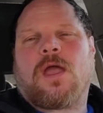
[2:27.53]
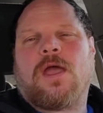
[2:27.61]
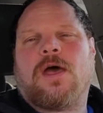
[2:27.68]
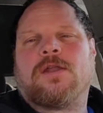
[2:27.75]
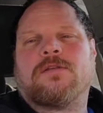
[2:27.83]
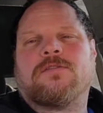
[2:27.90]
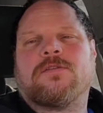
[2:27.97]

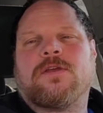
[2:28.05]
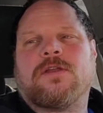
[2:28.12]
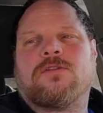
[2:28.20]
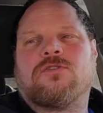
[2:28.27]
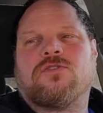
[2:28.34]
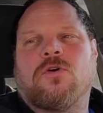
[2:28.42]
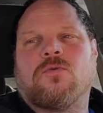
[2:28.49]
honestly
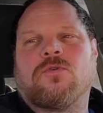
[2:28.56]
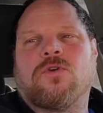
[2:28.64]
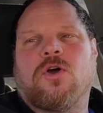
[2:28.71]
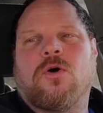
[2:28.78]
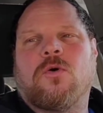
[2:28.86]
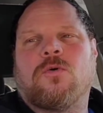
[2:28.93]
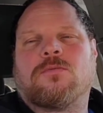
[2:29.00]
don't
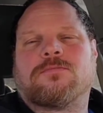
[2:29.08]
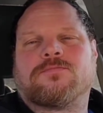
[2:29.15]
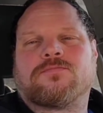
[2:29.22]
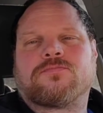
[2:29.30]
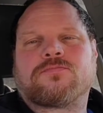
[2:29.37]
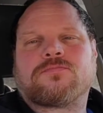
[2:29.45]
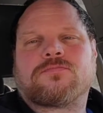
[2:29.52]
know.
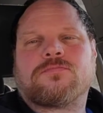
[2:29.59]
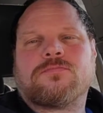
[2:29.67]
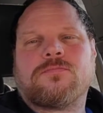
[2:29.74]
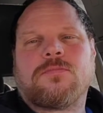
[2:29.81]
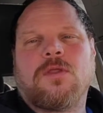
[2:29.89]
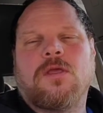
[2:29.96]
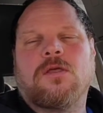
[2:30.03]

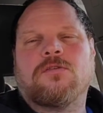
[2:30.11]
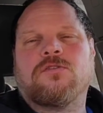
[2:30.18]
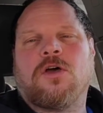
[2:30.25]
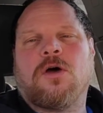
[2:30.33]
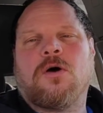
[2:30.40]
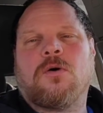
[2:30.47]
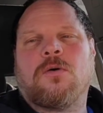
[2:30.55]

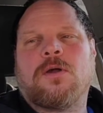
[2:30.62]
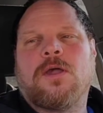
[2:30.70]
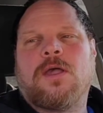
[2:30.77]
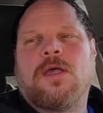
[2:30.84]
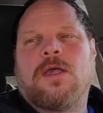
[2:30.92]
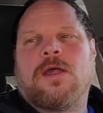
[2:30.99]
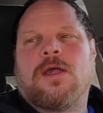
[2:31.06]
So
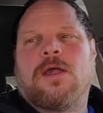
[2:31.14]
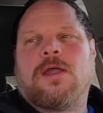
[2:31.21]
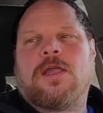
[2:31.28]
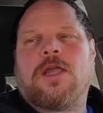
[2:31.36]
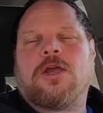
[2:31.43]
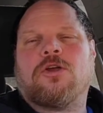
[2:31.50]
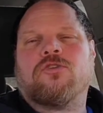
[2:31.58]

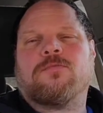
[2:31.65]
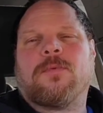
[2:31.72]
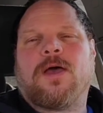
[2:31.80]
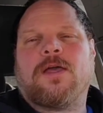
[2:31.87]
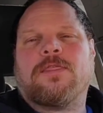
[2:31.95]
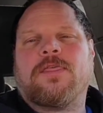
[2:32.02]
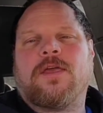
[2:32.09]
here's
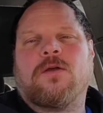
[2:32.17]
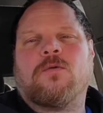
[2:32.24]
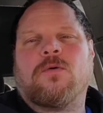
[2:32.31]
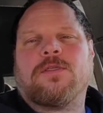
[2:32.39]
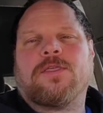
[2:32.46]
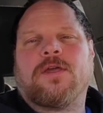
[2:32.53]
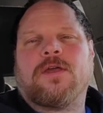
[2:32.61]
my thing
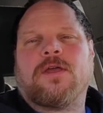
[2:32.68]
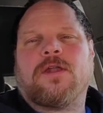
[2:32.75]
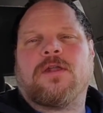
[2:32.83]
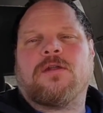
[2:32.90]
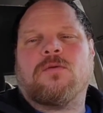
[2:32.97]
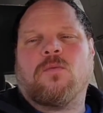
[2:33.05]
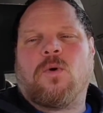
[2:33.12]
with it
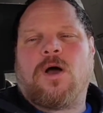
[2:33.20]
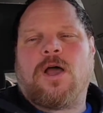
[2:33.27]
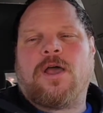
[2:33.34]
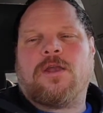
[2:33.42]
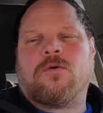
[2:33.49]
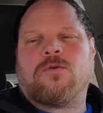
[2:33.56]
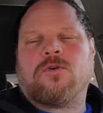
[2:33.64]
and
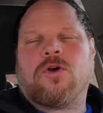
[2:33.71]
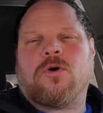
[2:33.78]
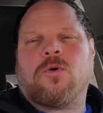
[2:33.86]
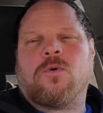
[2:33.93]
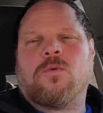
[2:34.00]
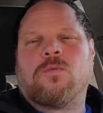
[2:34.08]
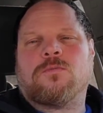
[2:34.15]
why I don't
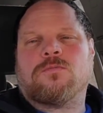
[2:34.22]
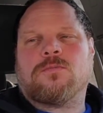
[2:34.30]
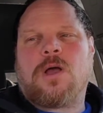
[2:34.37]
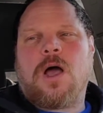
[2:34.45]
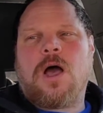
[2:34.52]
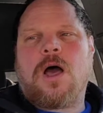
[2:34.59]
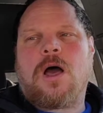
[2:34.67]
know
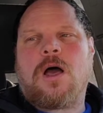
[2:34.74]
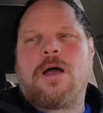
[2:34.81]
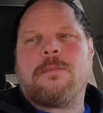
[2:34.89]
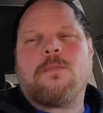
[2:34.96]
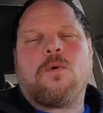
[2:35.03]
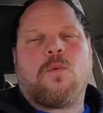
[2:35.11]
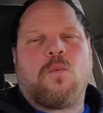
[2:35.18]

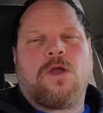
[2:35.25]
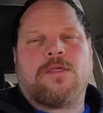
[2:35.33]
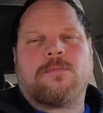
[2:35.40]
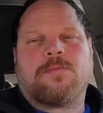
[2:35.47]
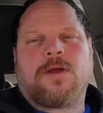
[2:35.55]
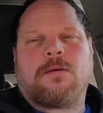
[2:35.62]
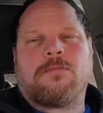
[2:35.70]
where
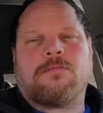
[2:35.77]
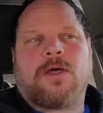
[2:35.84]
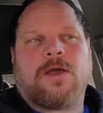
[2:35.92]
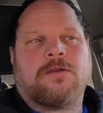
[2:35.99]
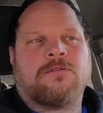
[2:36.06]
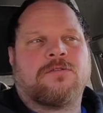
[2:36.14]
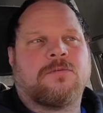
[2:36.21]
the problem
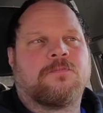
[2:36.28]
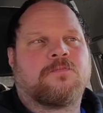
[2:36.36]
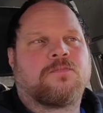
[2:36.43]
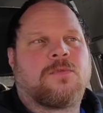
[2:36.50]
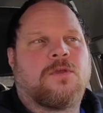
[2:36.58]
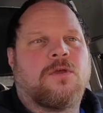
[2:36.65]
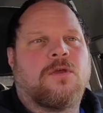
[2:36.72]
lies.
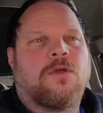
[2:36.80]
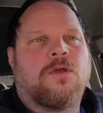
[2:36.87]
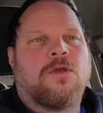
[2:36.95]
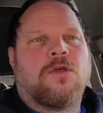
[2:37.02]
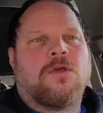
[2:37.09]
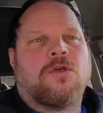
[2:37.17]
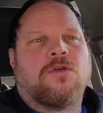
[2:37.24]

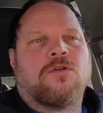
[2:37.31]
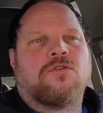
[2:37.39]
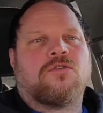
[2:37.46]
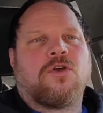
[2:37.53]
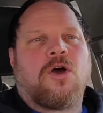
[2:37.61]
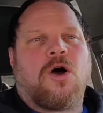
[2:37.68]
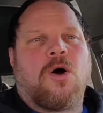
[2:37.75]

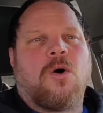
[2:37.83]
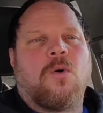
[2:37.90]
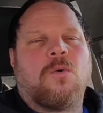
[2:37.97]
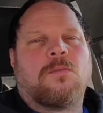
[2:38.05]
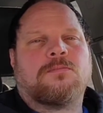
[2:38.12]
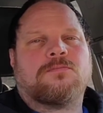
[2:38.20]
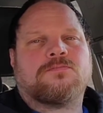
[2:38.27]

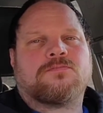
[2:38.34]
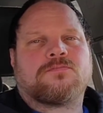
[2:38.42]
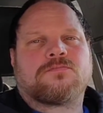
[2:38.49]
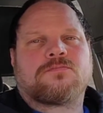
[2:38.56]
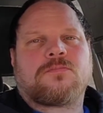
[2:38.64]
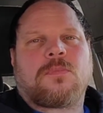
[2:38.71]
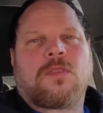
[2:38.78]
So
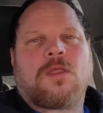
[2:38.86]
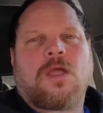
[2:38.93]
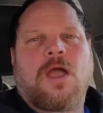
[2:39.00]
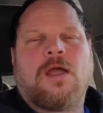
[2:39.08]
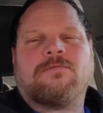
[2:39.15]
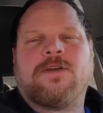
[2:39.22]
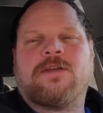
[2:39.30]

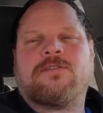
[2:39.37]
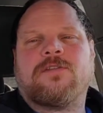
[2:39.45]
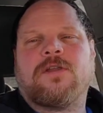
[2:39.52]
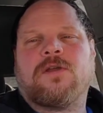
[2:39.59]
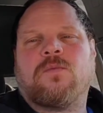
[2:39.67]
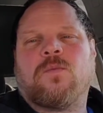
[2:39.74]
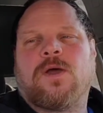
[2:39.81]
I
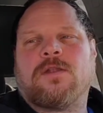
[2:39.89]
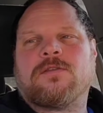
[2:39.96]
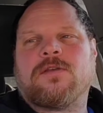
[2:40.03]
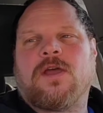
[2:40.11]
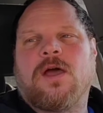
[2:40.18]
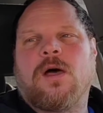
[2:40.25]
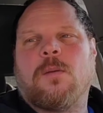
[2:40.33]
recently went
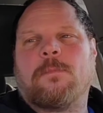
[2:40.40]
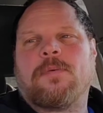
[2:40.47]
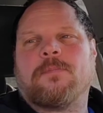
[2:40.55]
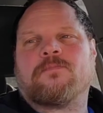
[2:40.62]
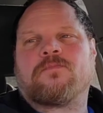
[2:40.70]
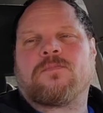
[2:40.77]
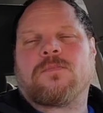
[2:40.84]
to help
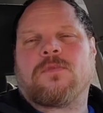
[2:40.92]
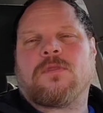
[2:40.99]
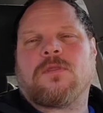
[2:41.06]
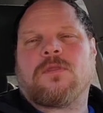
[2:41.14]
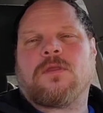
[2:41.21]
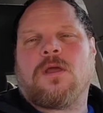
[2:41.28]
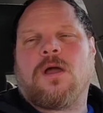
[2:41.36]

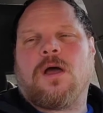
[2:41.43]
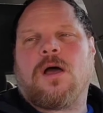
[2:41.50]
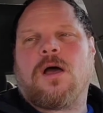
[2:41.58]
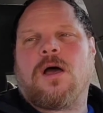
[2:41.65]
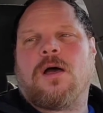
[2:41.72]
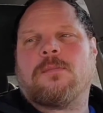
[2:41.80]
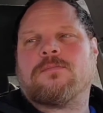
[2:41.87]

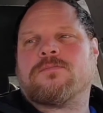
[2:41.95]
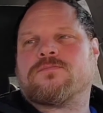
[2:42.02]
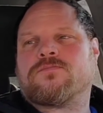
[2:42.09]
a